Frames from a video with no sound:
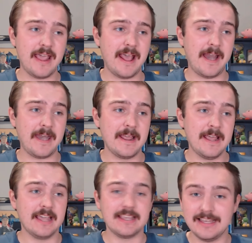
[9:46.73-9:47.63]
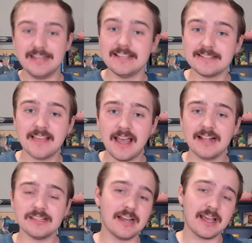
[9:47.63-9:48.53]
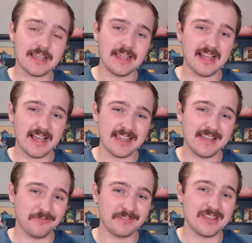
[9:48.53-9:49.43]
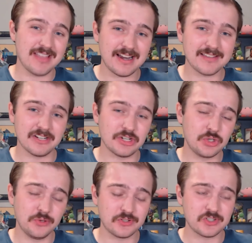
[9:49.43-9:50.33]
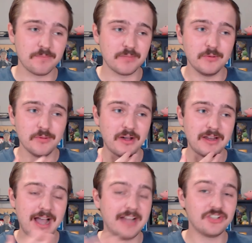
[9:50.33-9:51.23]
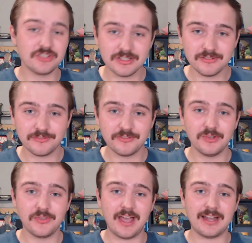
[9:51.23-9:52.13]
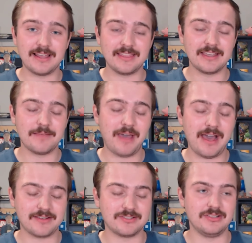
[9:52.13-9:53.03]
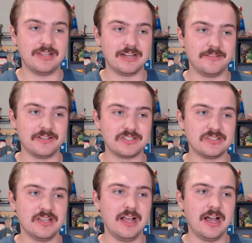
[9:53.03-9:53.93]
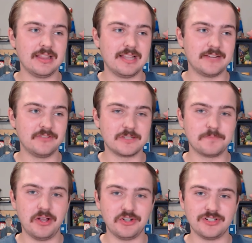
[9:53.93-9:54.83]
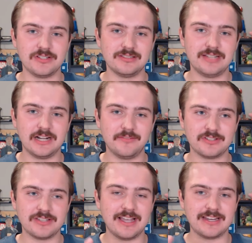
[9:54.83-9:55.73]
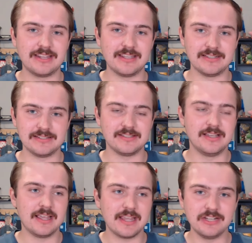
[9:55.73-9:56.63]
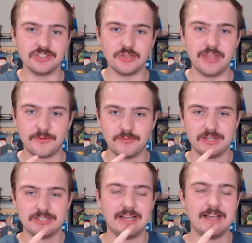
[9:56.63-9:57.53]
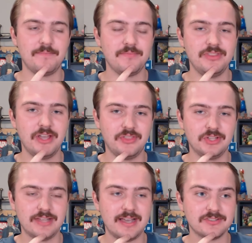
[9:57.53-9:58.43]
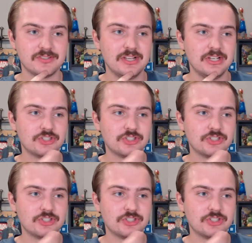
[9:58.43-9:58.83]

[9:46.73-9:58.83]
And it is that, and I can't I can see that as an issue for some people, but I just didn't feel that. I think it packs a lot of its a lot of its punches, a lot of its ideas into that runtime, nonetheless.